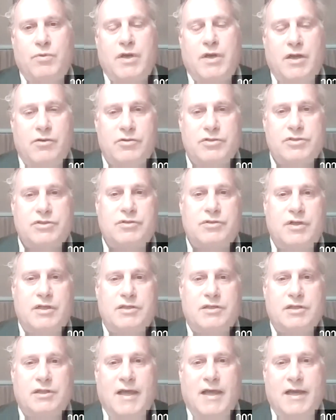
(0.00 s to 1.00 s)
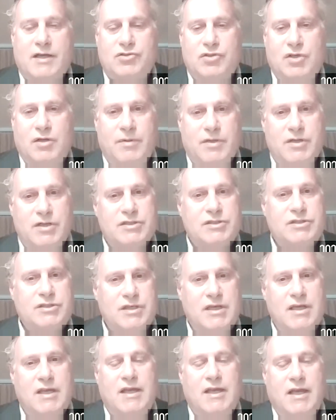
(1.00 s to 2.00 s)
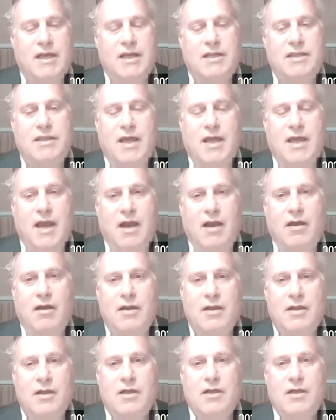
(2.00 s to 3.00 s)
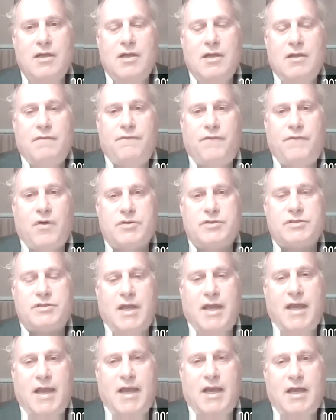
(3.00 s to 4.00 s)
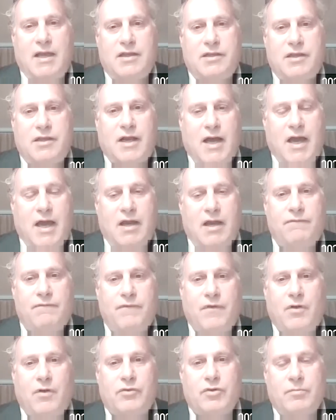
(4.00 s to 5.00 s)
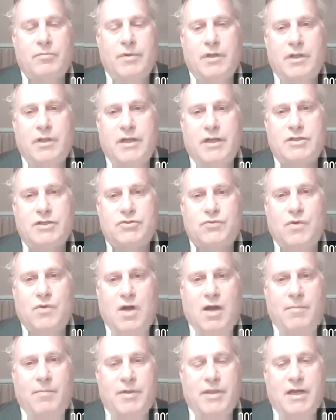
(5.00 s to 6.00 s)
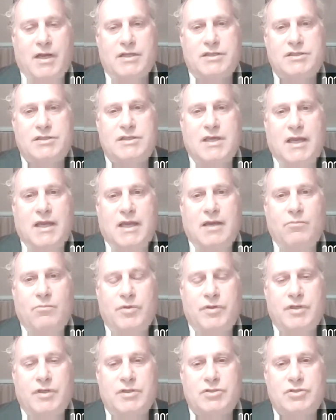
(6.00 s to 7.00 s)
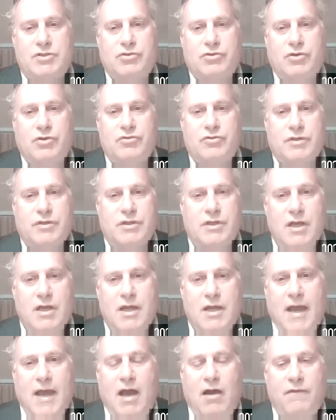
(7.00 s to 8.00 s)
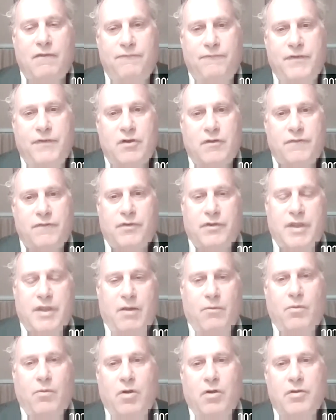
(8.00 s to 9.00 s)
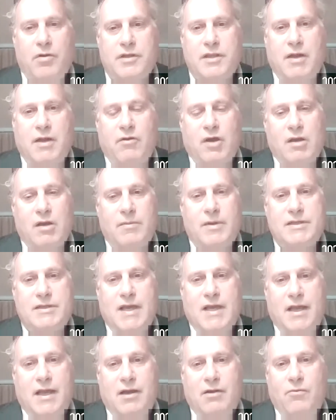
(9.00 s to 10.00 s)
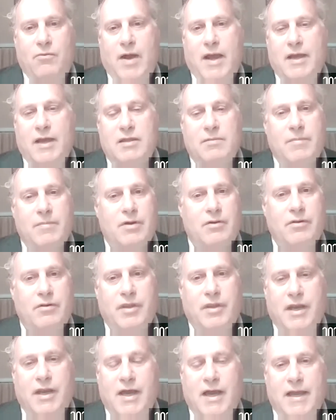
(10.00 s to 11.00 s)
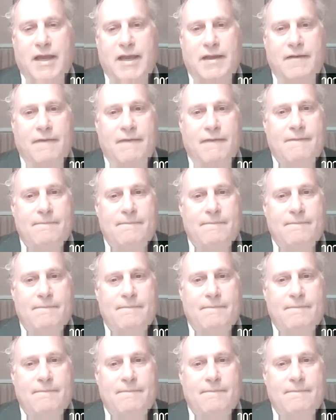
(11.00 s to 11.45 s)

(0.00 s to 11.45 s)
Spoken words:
We understood intellectually, but just seeing it there firsthand, the kind of vulnerability and trauma that had set in with these children, how fearful they were that they were going to be taken away in the middle of the night.